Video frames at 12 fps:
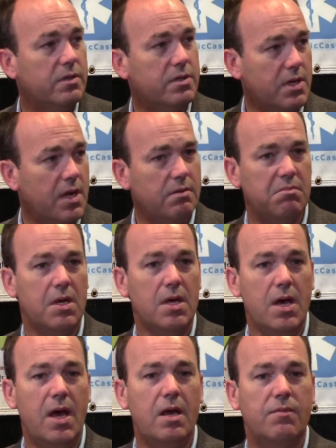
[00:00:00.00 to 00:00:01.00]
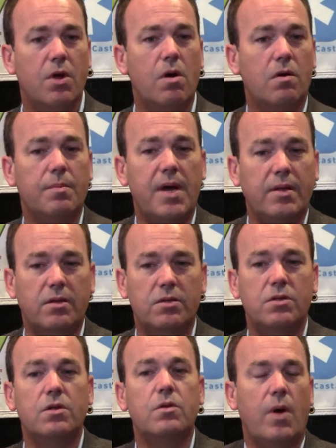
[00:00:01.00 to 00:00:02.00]
said, hey, have you heard about this
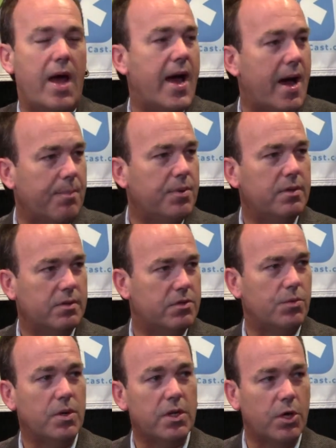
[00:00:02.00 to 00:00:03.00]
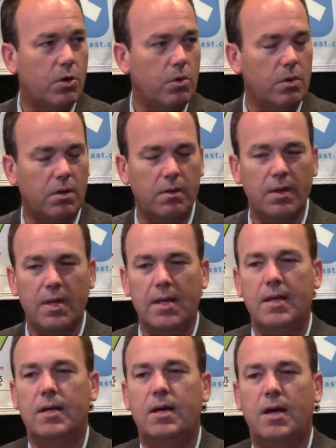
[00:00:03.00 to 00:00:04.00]
new app? It's really cool.
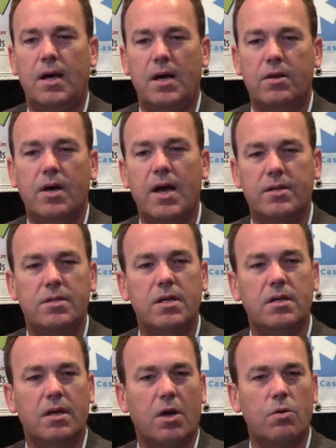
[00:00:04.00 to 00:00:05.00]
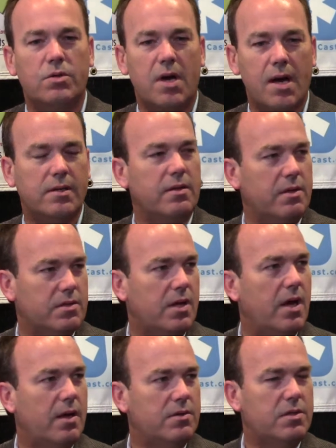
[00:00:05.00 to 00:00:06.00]
Uh, you guys need to go talk to these
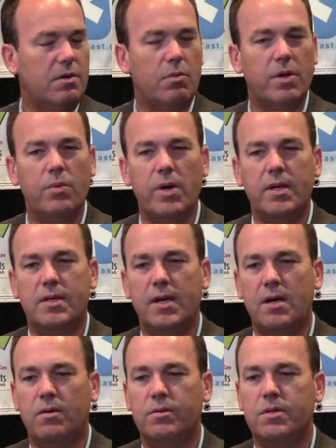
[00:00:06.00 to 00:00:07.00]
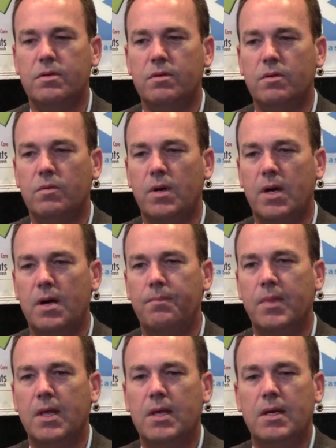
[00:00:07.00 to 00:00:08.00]
guys. So we went down to, uh,
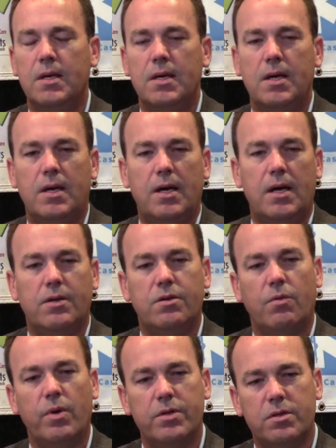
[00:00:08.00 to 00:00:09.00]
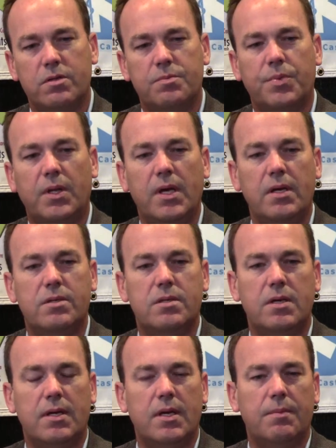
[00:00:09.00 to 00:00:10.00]
uh, to Rich's place
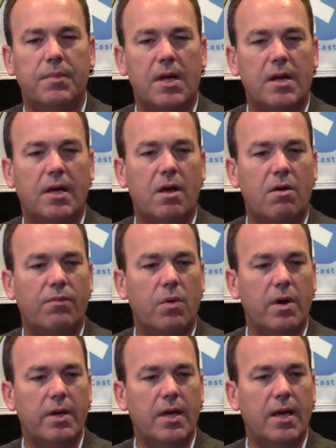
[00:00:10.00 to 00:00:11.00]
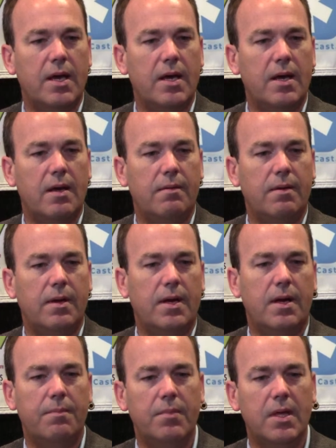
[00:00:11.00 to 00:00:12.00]
uh, down in California, and
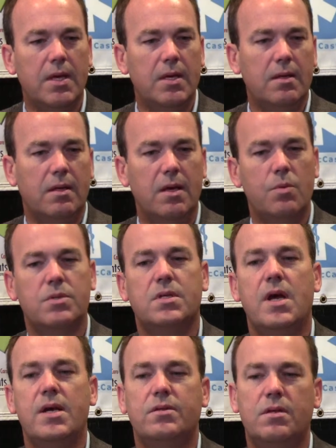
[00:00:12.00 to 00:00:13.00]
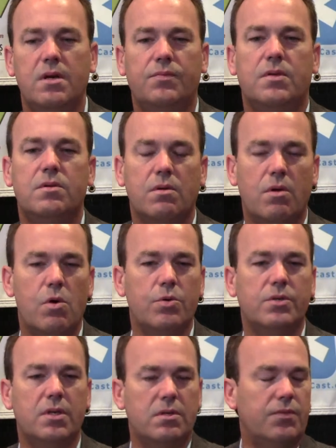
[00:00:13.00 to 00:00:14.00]
um, he was nice enough to sort of
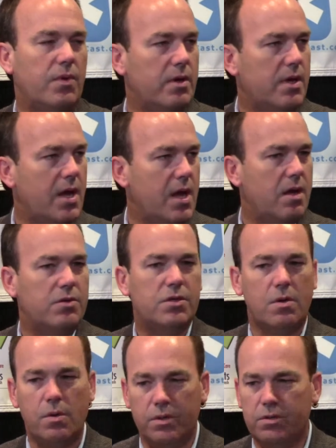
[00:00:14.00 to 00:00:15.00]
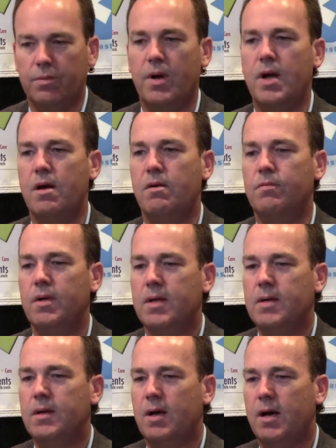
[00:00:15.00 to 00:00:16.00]
host us for a day, show us around,
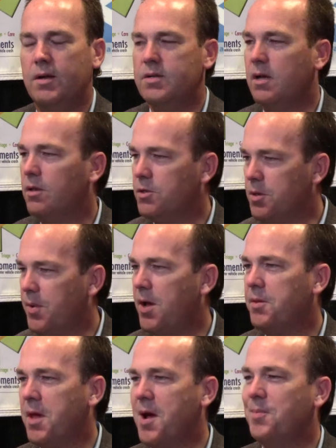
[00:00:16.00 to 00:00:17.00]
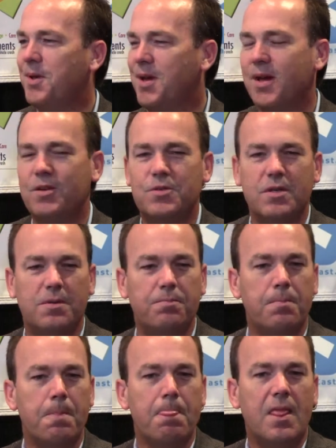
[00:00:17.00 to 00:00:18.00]
uh, tell us about the application,
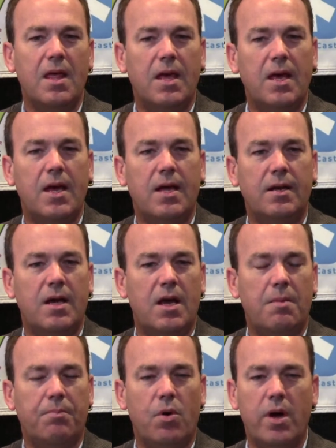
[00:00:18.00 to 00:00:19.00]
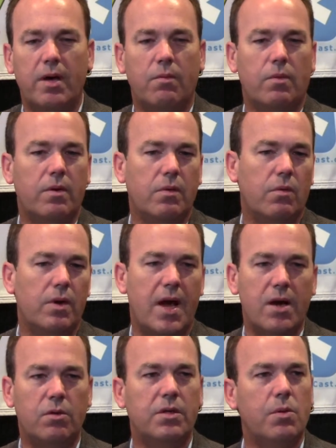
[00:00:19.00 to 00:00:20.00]
and uh, boy, we,
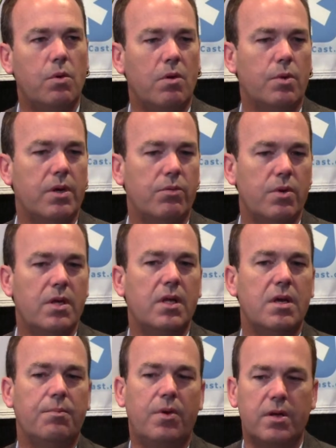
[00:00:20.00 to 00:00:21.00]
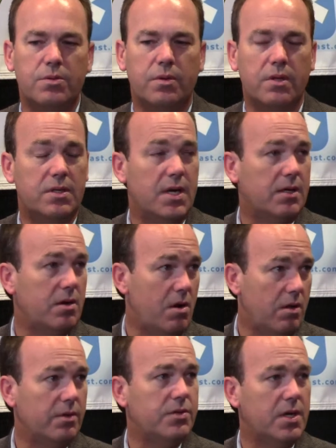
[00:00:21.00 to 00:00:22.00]
not only were we really impressed with the
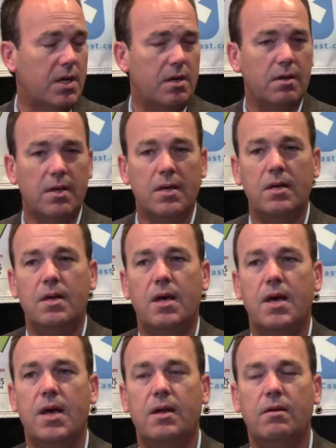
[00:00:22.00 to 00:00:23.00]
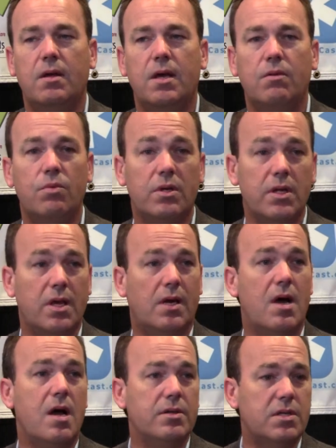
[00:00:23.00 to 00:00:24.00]
technology and, and really the
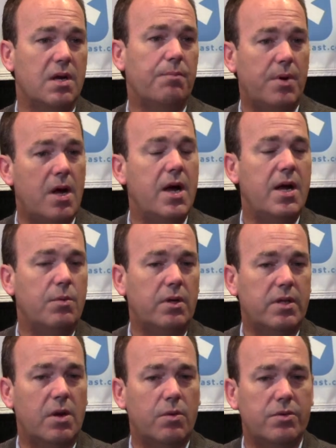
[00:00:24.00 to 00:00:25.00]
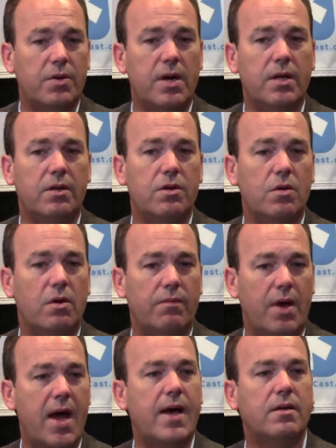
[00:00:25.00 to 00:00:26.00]
concept behind what they were trying to do
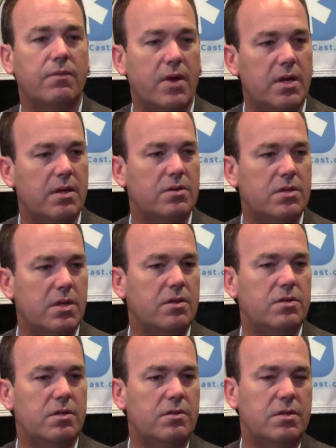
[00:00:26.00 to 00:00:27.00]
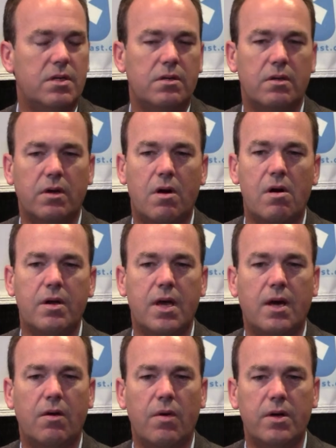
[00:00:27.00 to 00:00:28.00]
of activating citizens into the
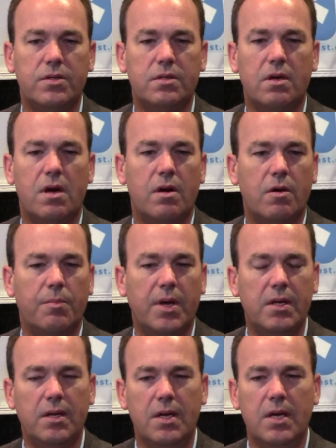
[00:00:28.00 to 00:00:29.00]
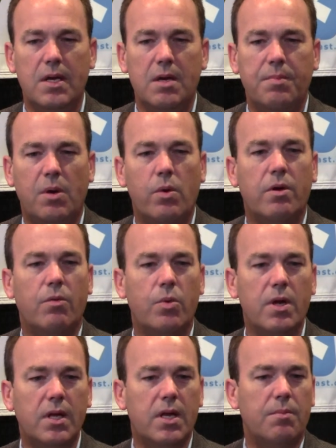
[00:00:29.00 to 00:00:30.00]
cardiac arrest scenario, but, but we were
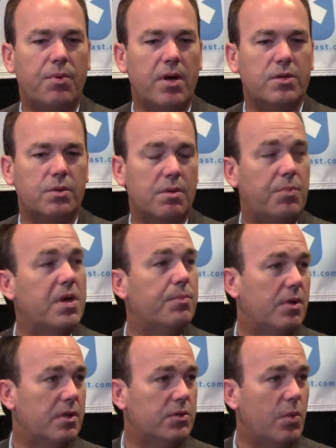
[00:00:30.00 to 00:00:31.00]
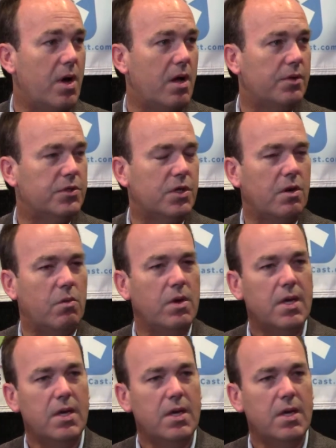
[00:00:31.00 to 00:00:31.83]
really impressed with the people as well. So